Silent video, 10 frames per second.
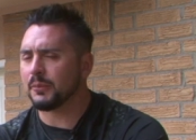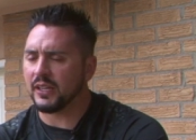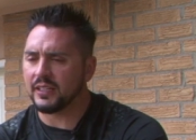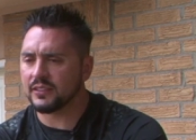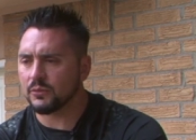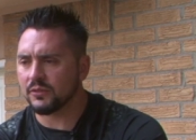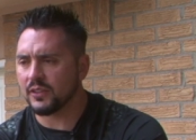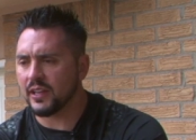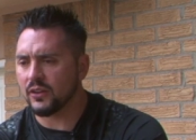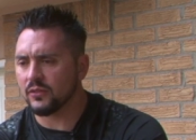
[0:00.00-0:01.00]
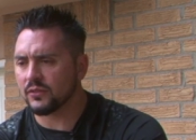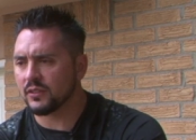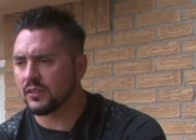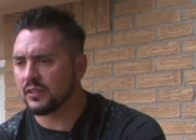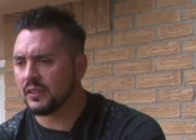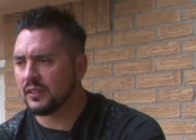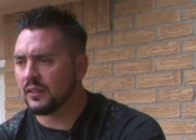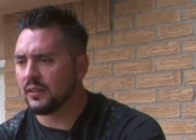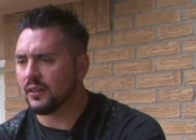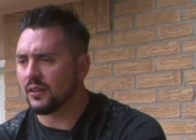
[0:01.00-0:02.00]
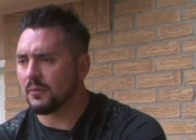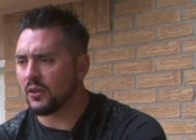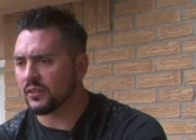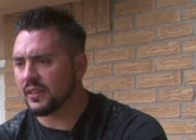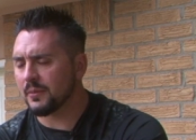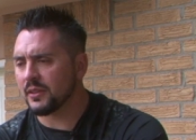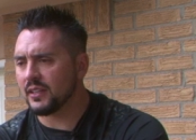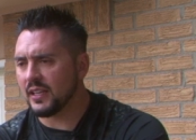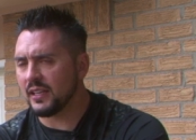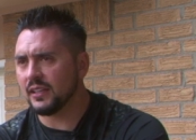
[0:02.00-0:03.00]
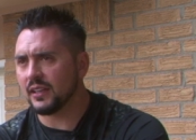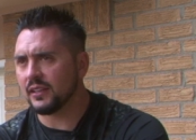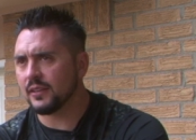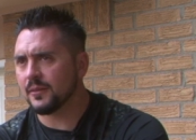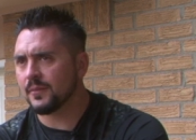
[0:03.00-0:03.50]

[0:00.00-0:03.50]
planes that would fly over all time of the day and night,